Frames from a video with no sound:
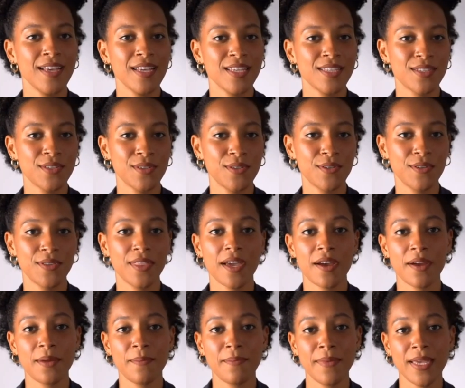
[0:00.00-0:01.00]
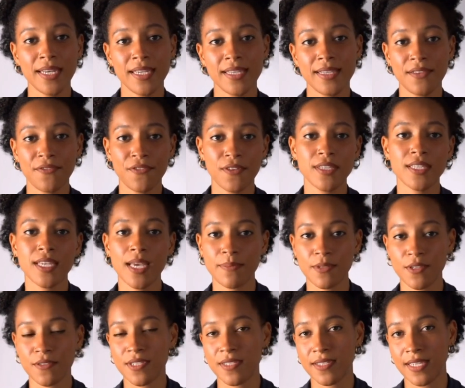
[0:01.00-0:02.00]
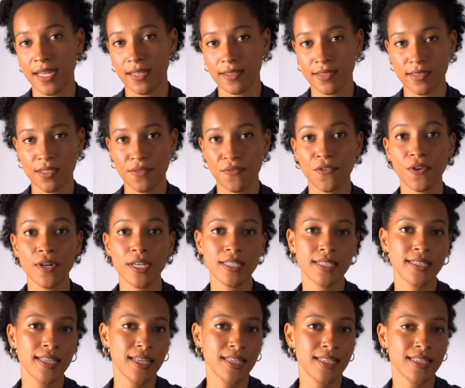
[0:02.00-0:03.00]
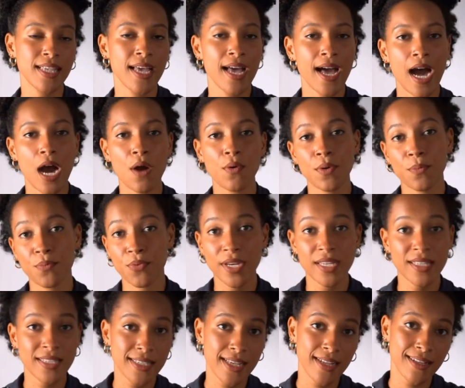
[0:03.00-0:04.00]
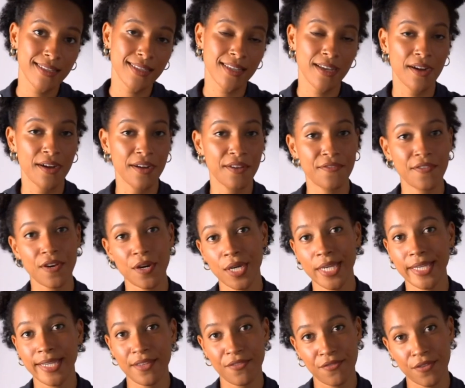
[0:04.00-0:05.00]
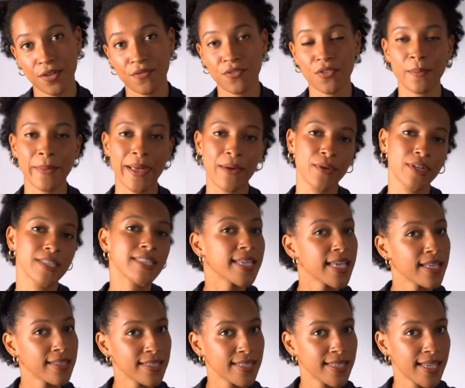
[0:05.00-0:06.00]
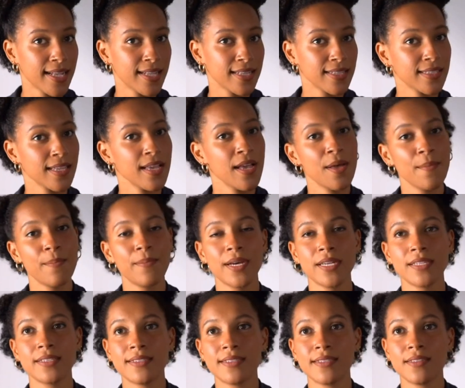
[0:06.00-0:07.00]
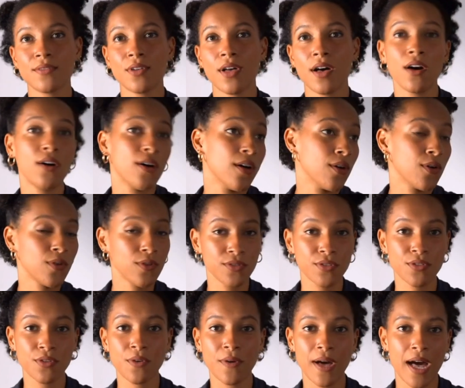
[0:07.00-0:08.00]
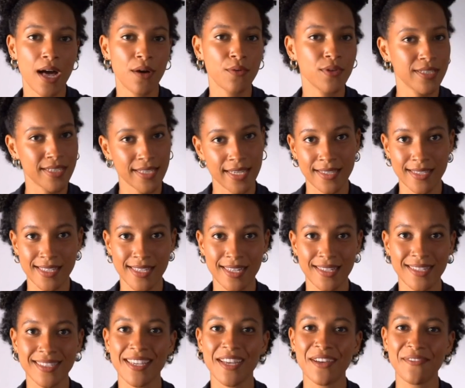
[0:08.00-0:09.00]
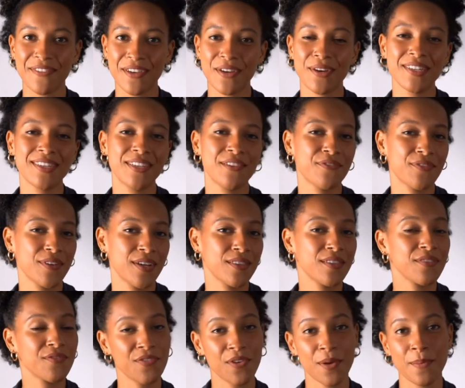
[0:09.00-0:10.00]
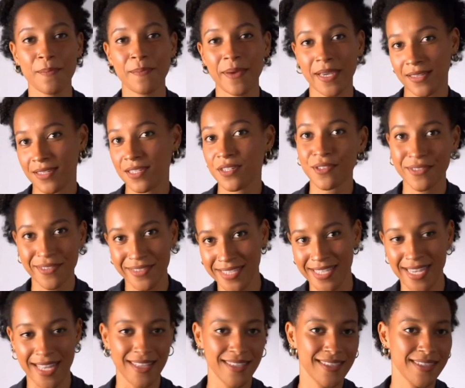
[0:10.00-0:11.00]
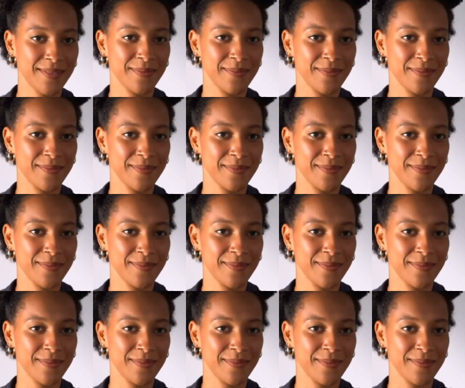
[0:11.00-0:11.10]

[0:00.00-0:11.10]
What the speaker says: So there are many different types of cells. For instance, our brain cells are very different from our skin cells, but also our skin cells are very different from bacterial cells.